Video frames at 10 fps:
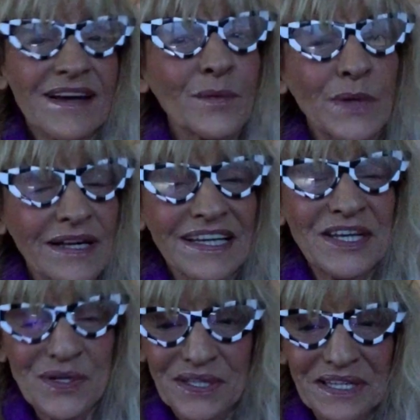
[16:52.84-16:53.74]
are really
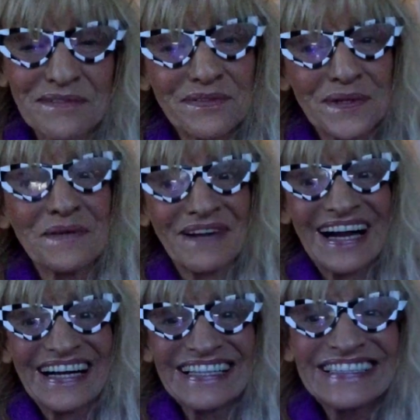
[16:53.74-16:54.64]
yearning for,
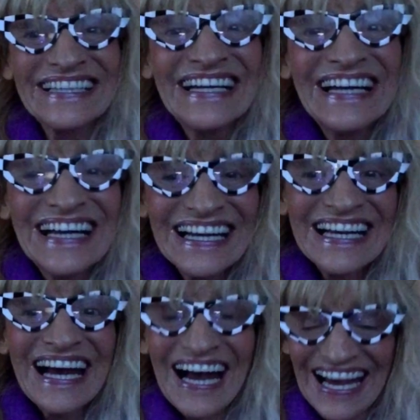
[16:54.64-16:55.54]
right?
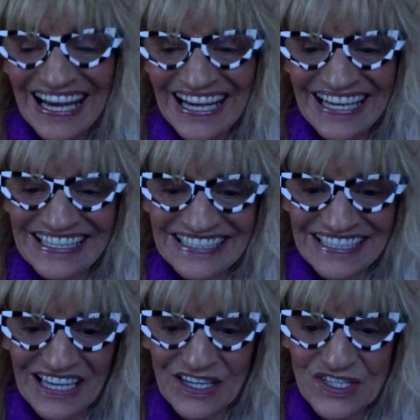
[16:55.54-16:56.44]
And
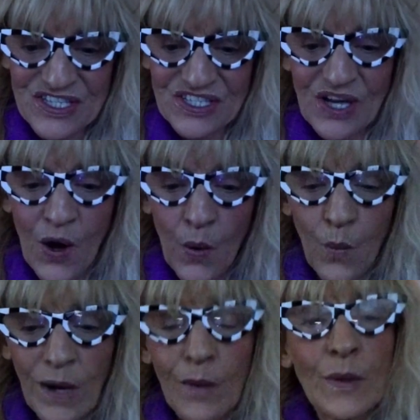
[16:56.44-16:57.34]
so
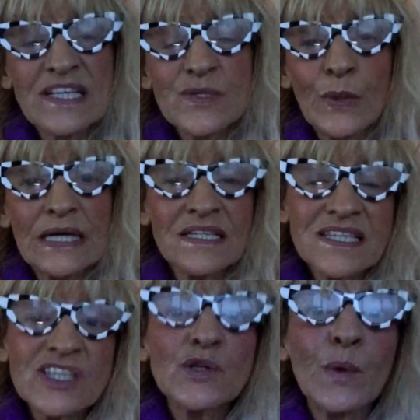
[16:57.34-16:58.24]
what was
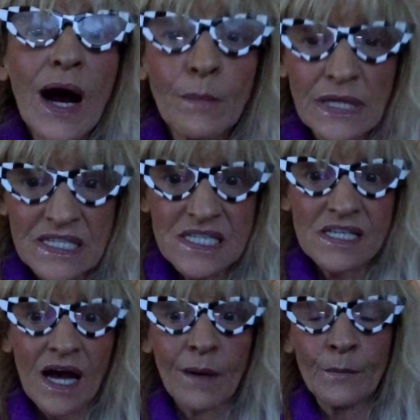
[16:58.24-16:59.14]
once
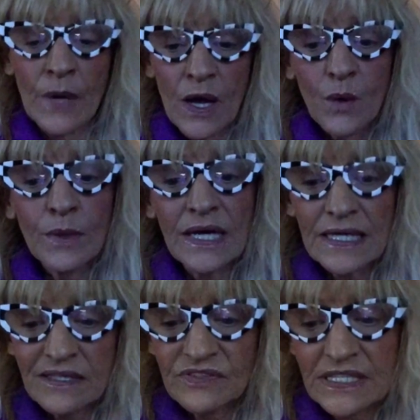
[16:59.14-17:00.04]
troublesome will
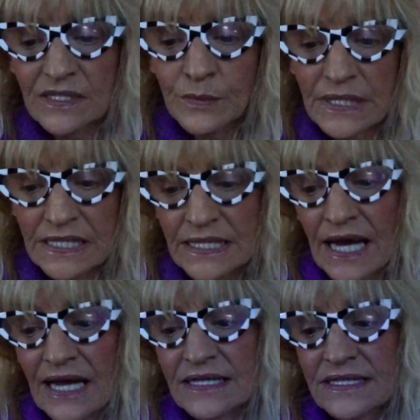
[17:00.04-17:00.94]
leave the
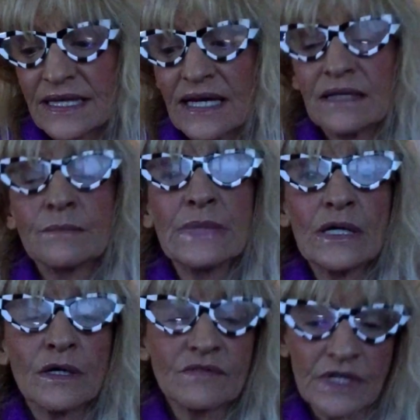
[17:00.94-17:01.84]
arena and can
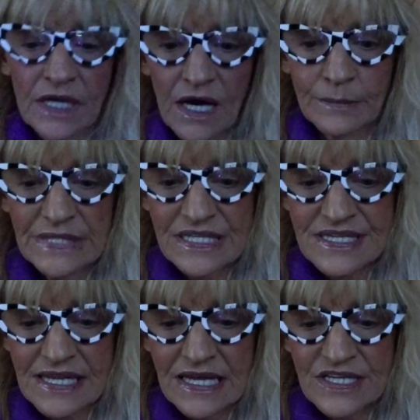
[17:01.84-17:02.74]
be overcome these
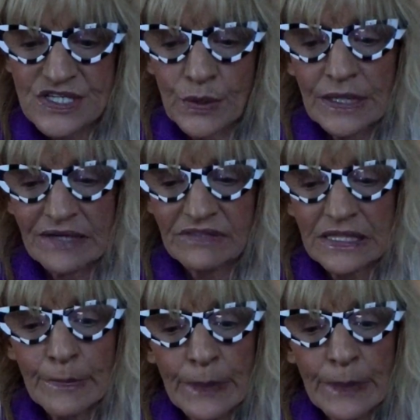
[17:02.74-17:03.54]
days. So leaving the